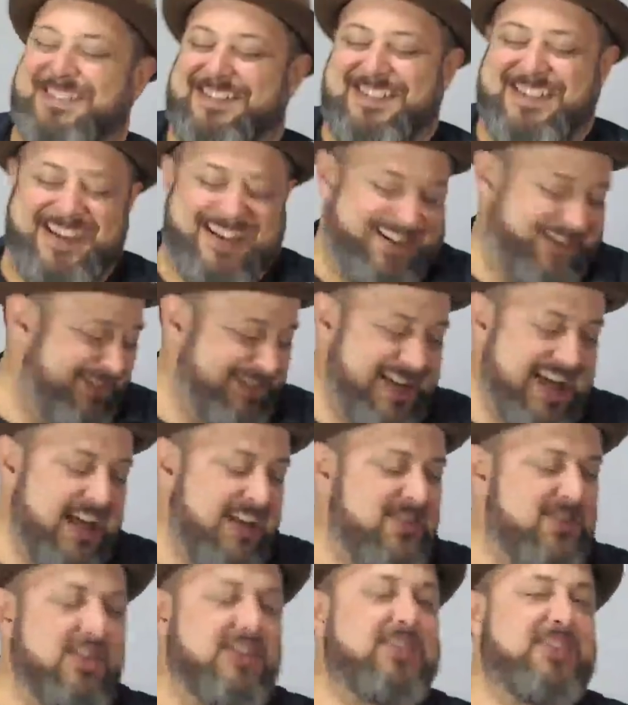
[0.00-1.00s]
No,
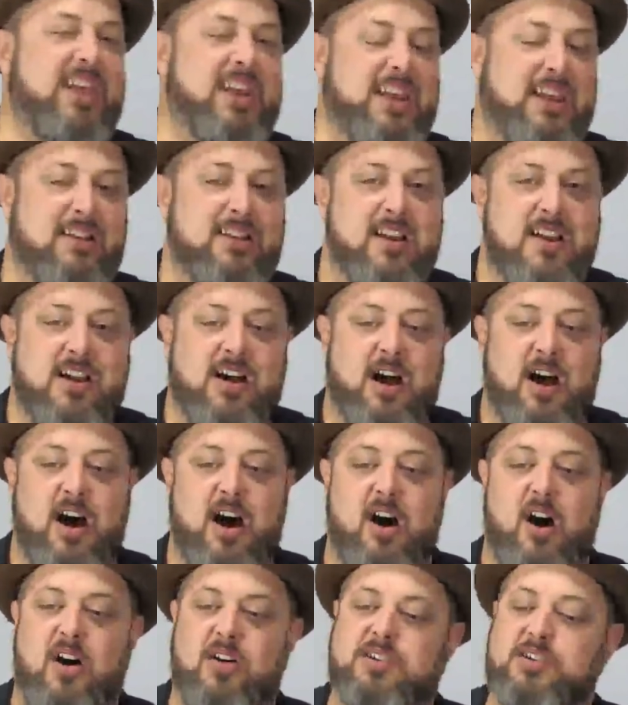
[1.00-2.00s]
just kidding.
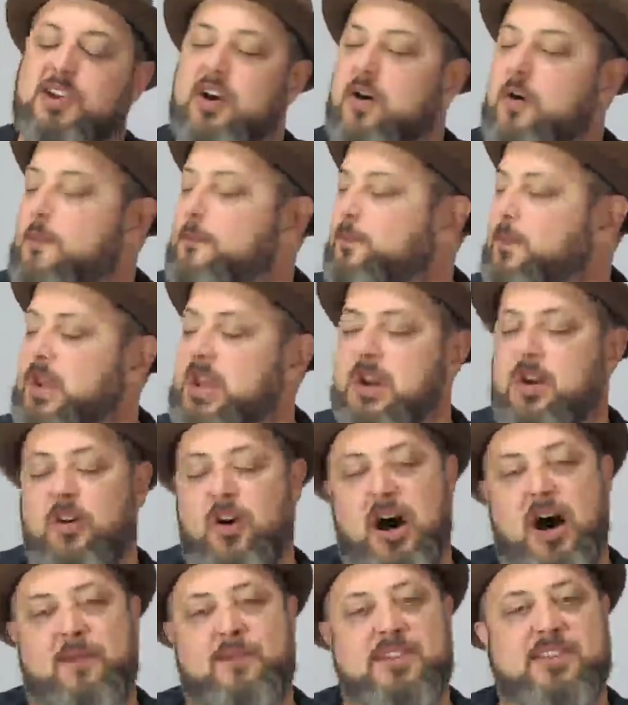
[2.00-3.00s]
Also,
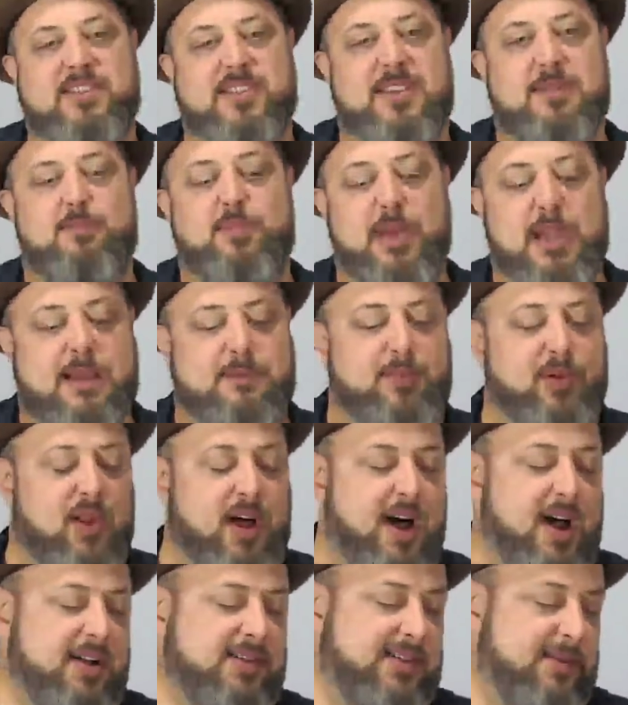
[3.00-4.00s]
obviously big
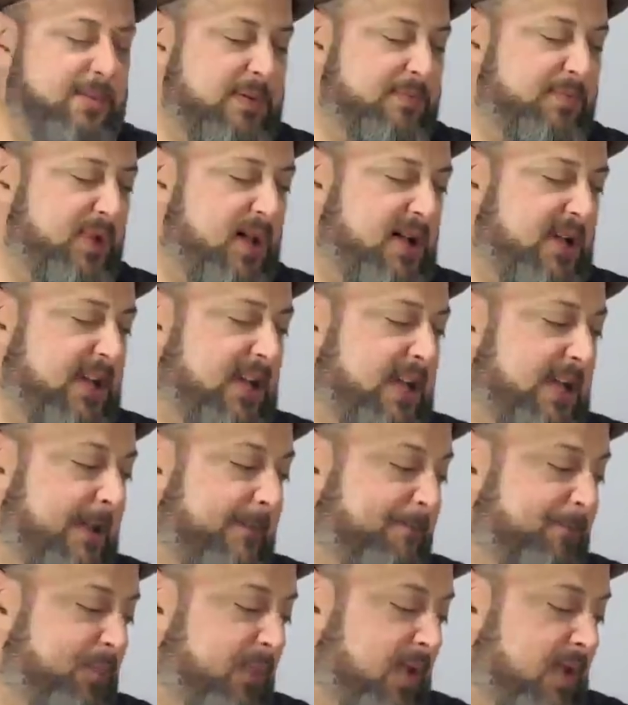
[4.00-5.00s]
plugs. I've been plugging it,
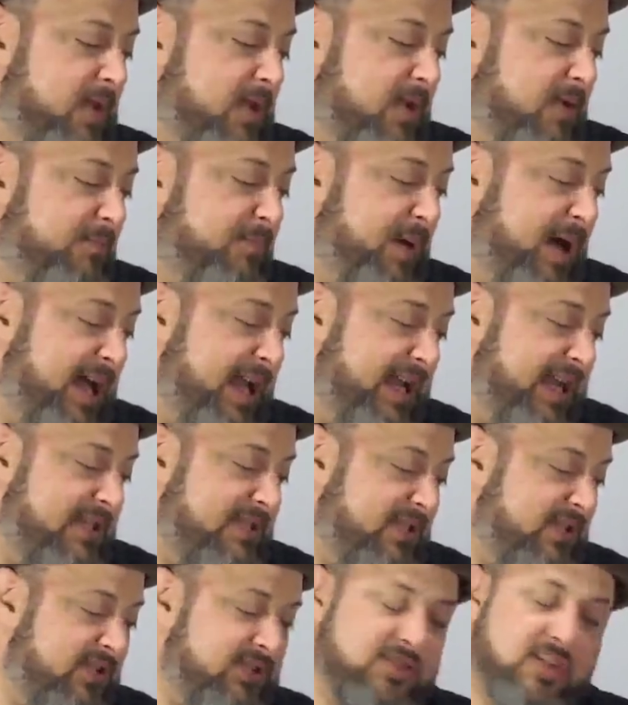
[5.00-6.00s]
but it's
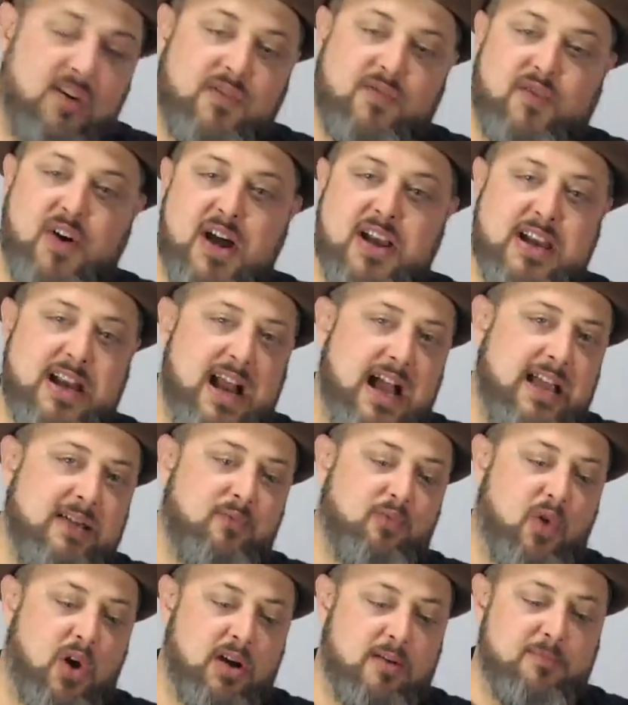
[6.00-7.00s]
just so fun, and I
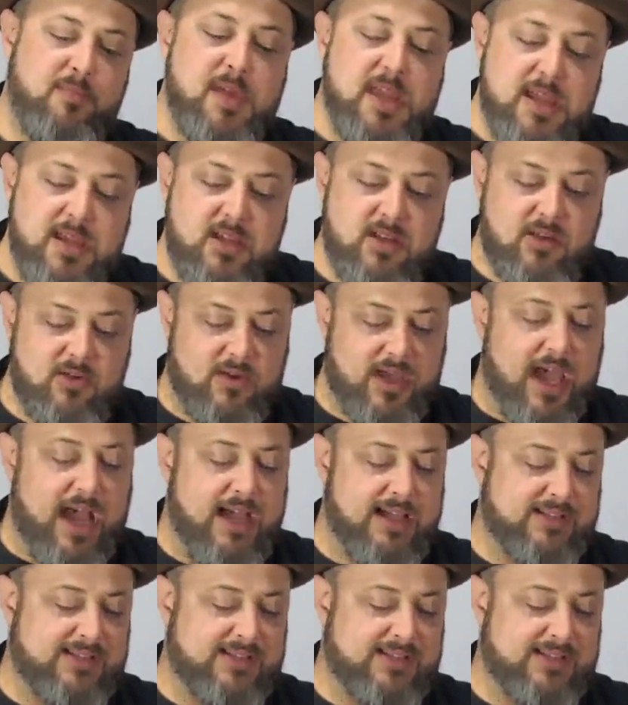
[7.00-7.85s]
want to meet you guys